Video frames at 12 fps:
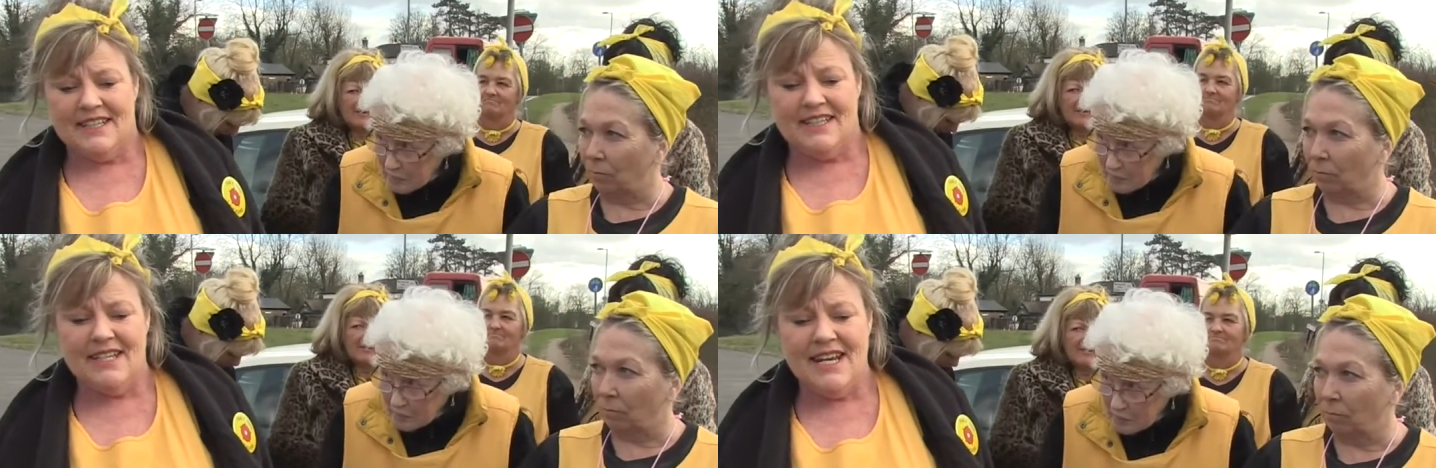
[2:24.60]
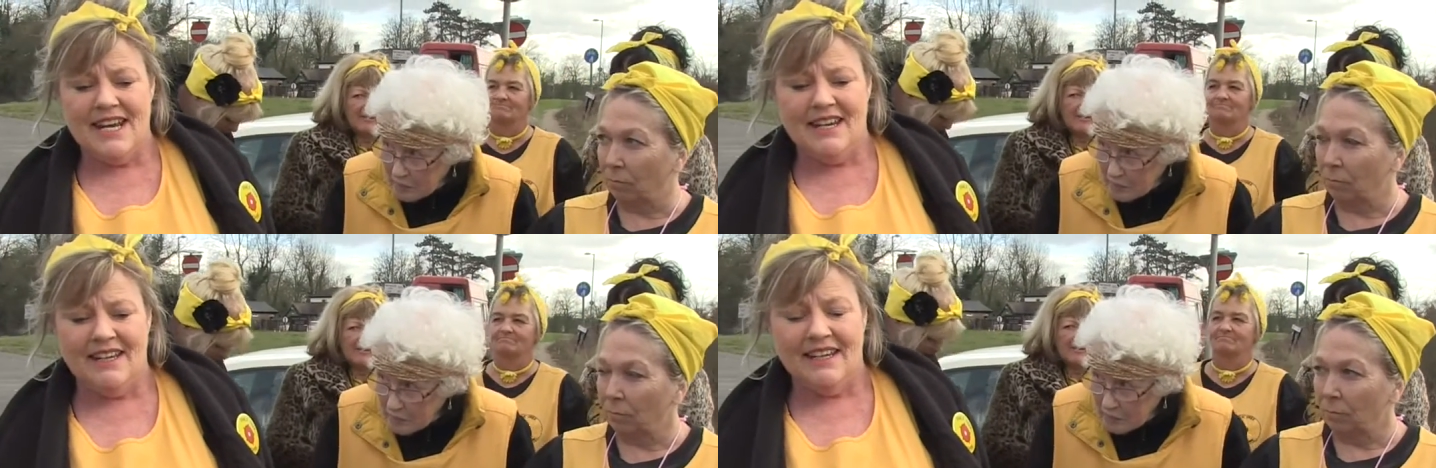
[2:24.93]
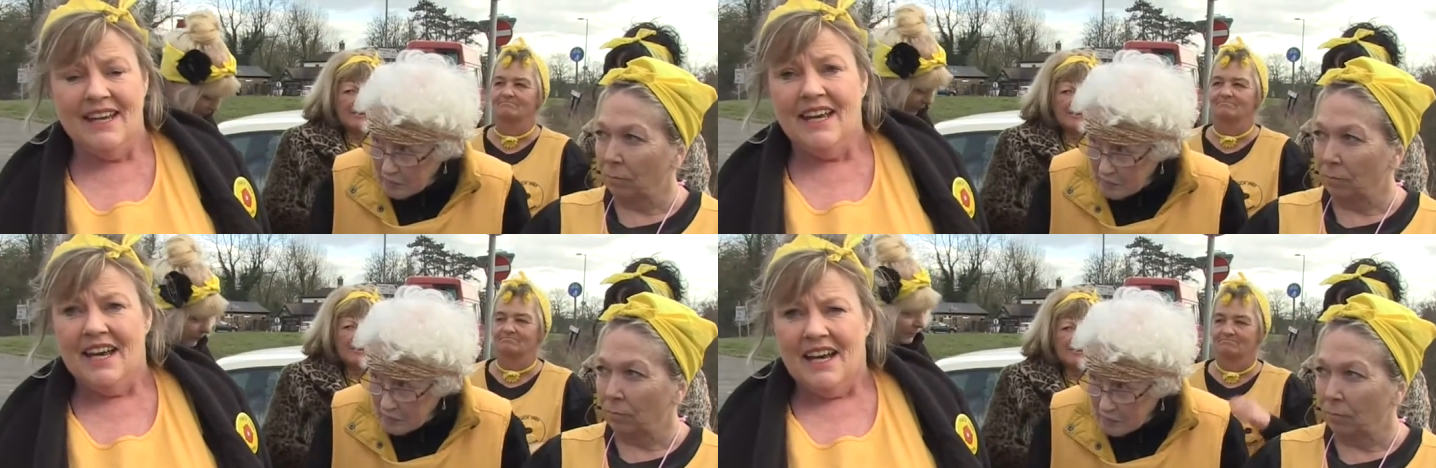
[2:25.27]
Speaker 1: near
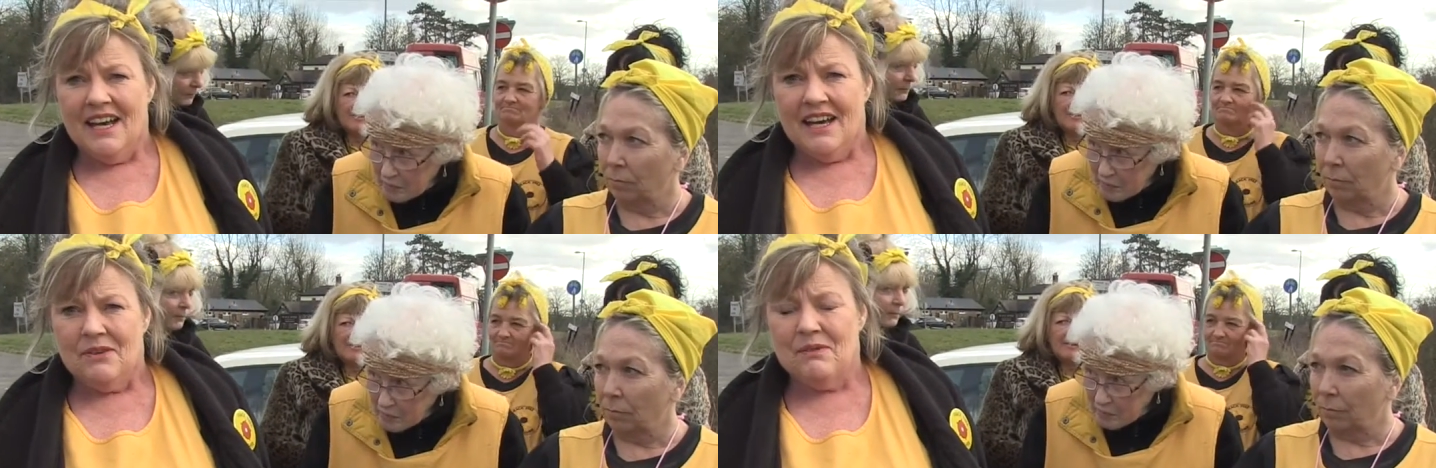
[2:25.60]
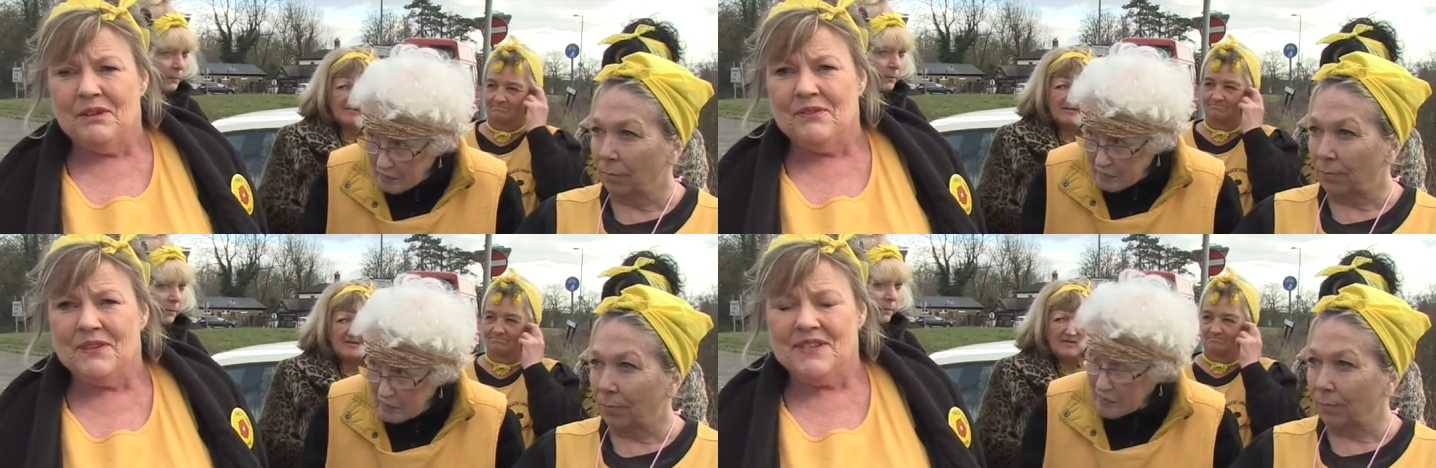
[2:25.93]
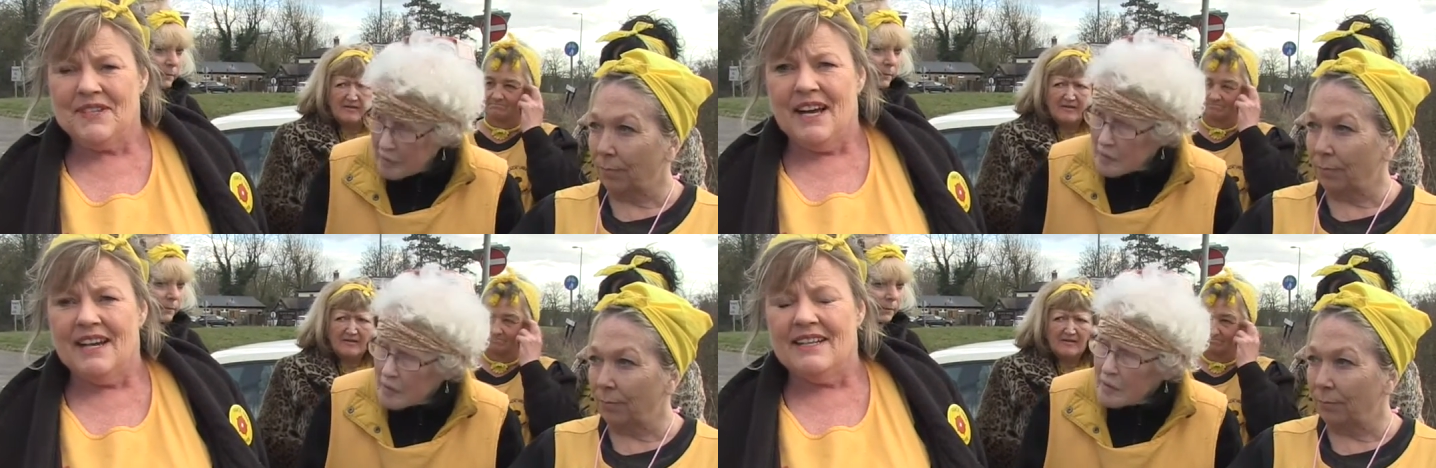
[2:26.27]
one of the
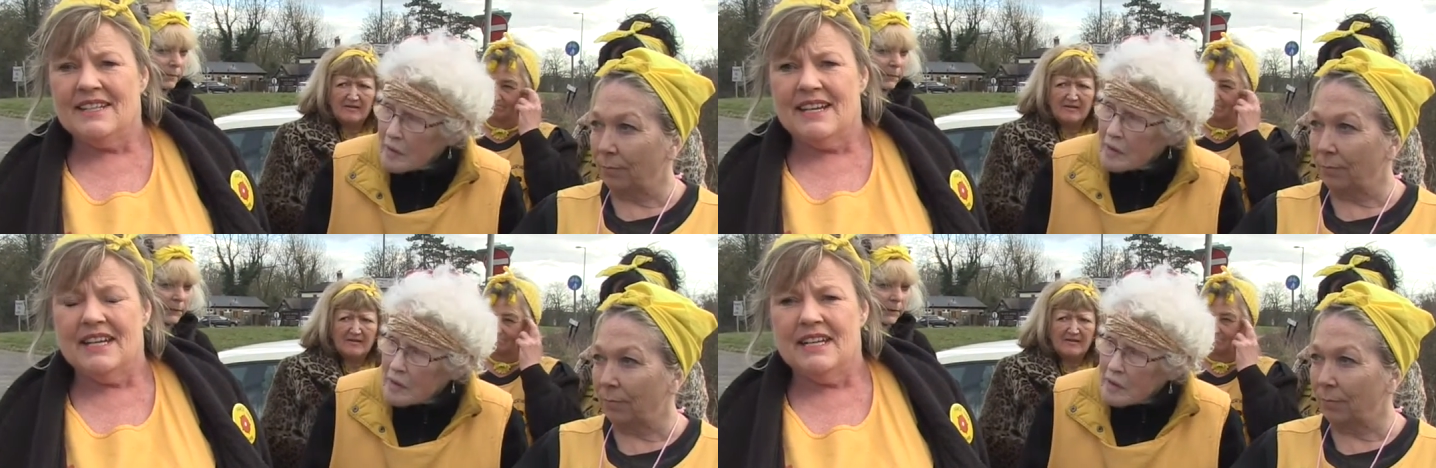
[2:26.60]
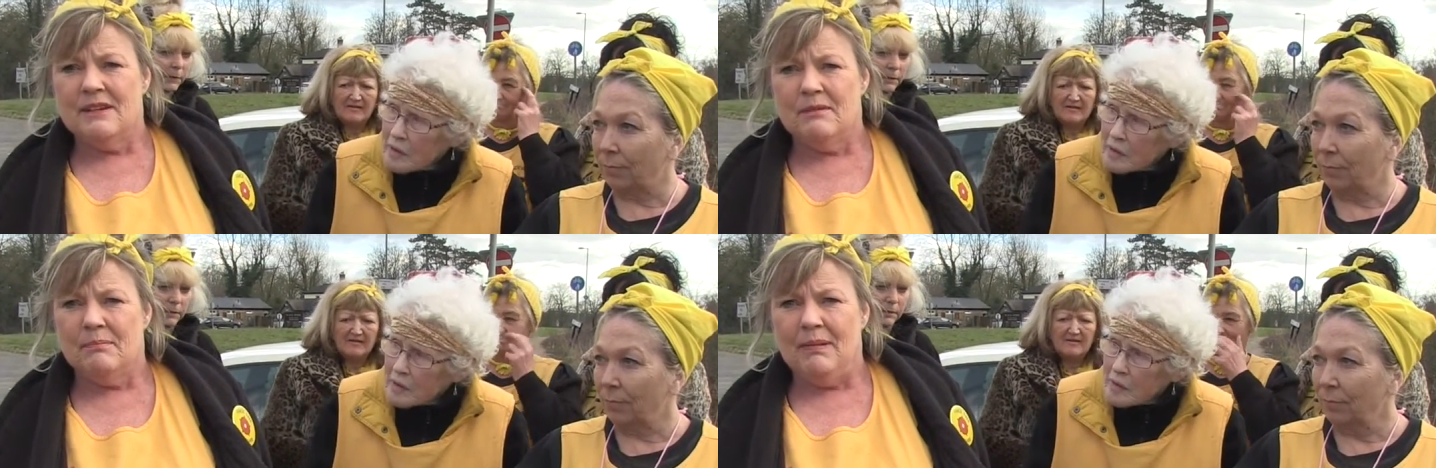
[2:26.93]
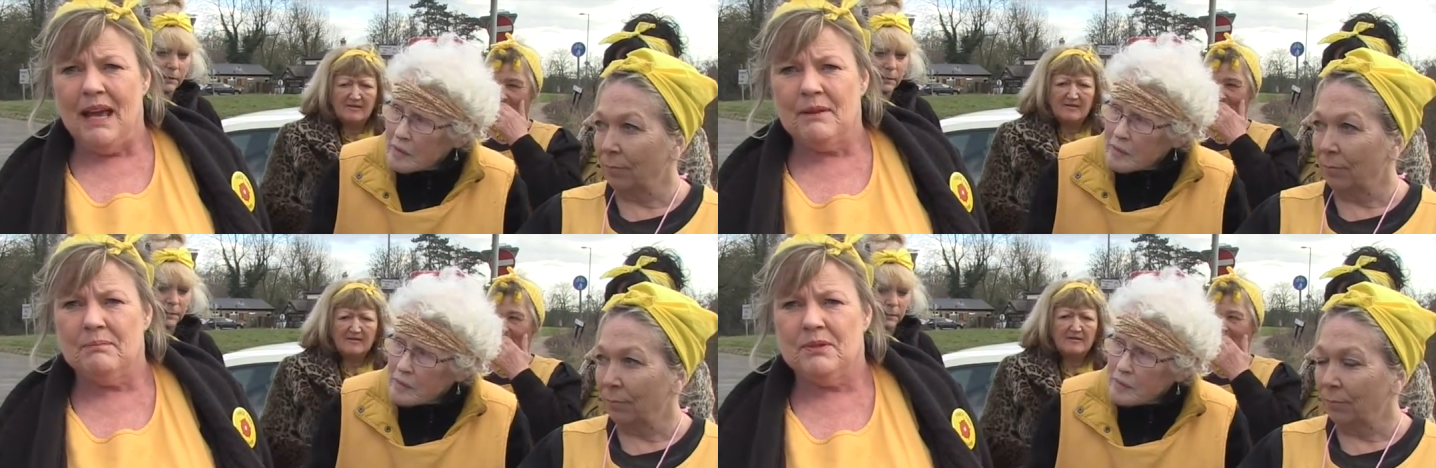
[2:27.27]
sites in
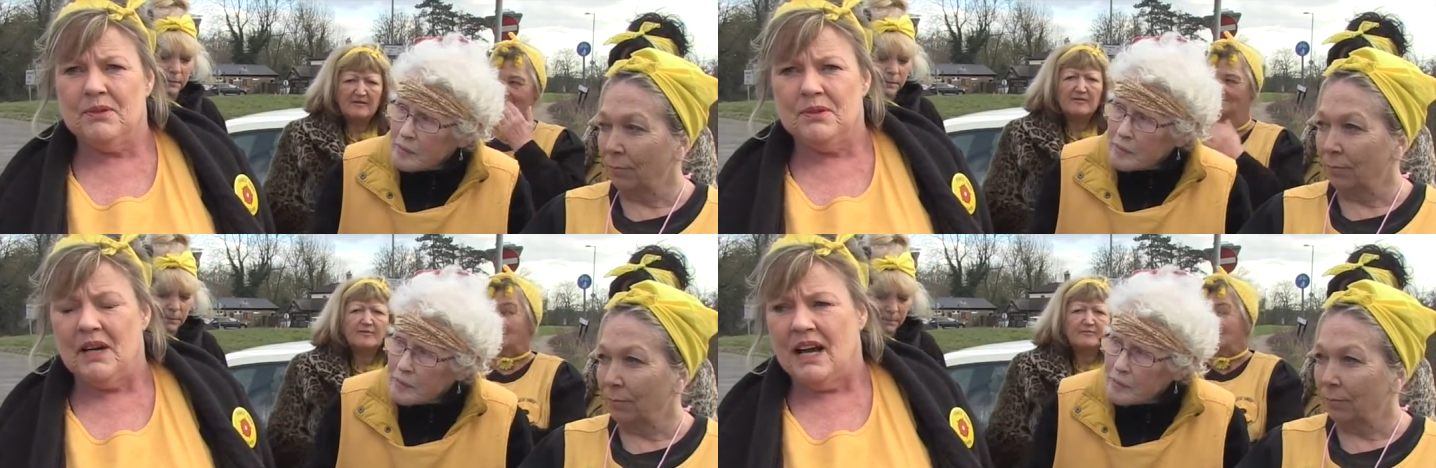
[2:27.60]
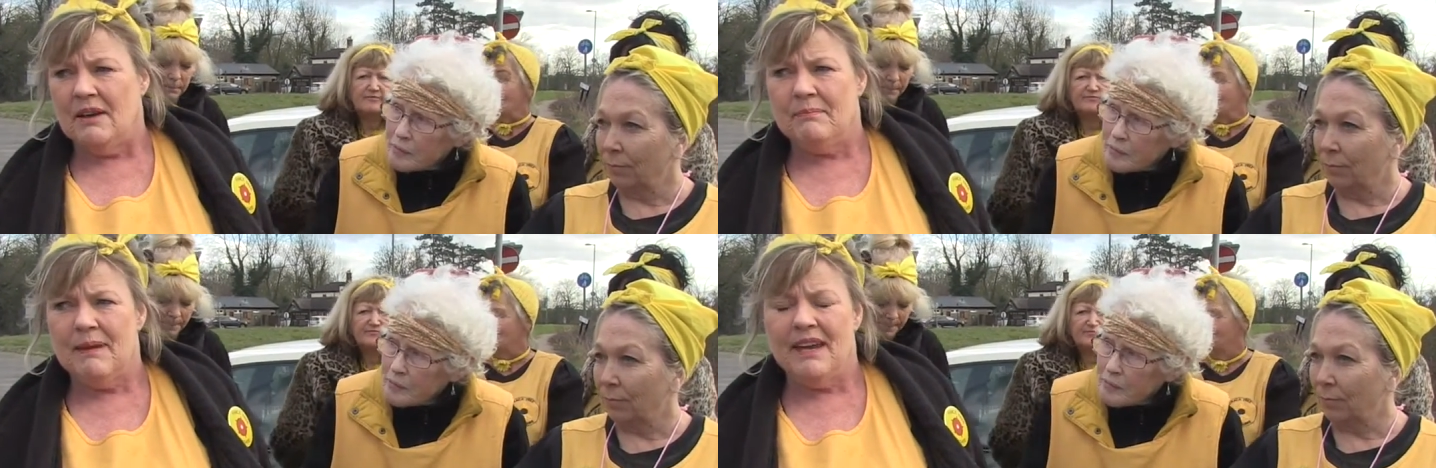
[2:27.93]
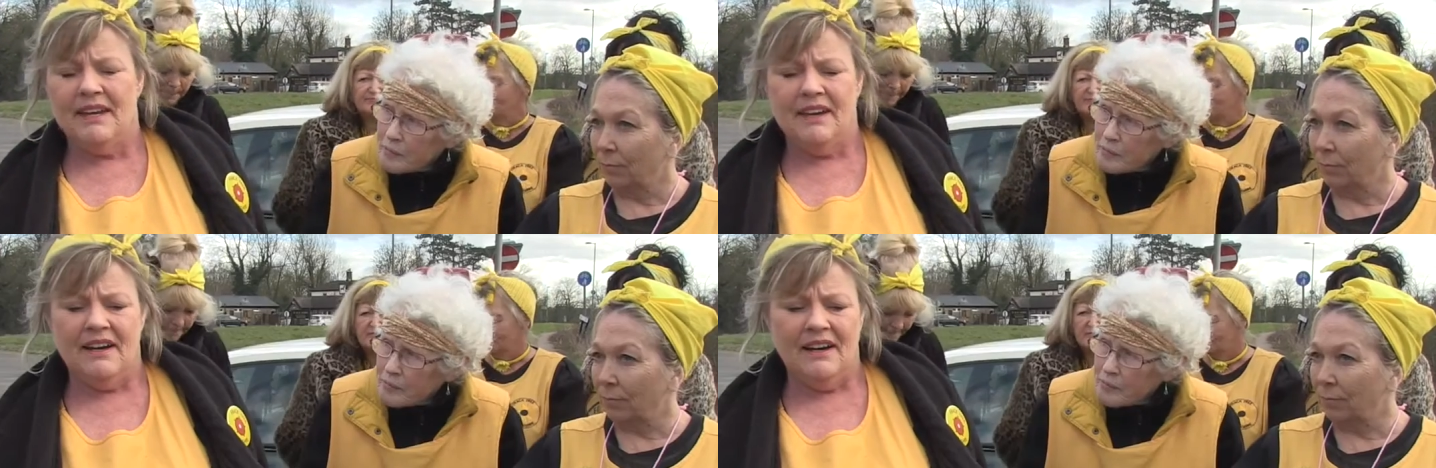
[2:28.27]
Blackpool at
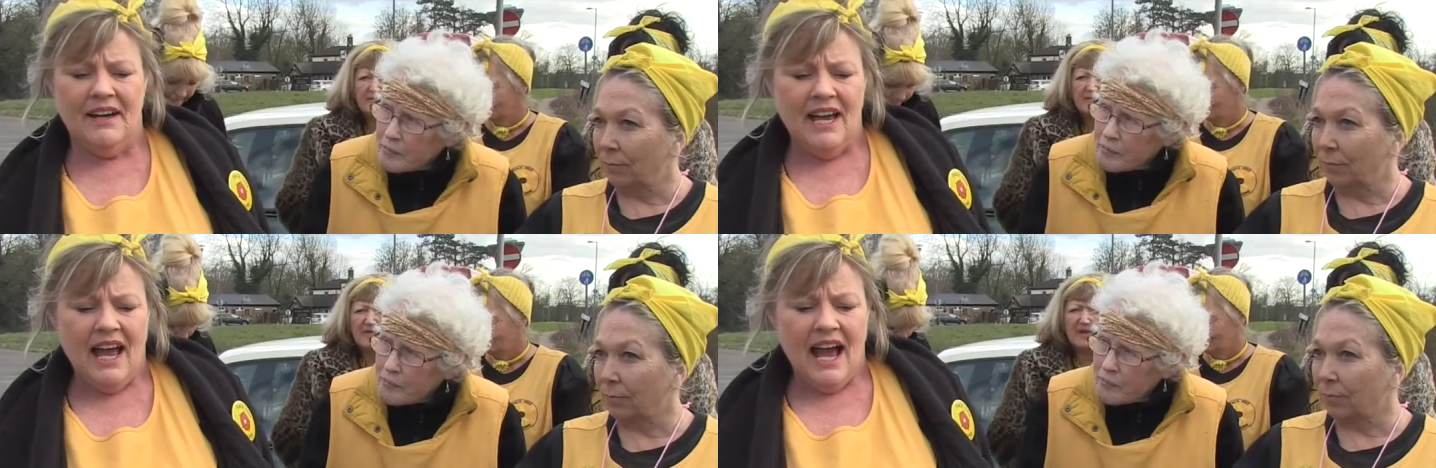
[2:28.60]
PNR